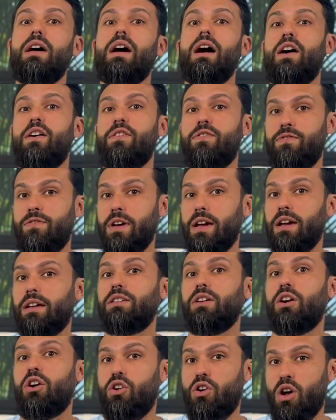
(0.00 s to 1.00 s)
affect
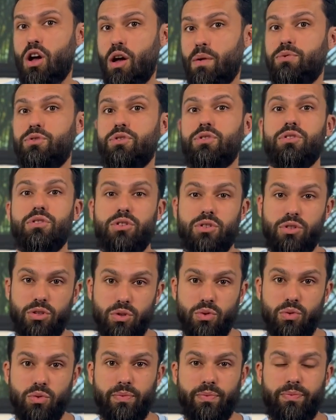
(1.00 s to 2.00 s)
our options too.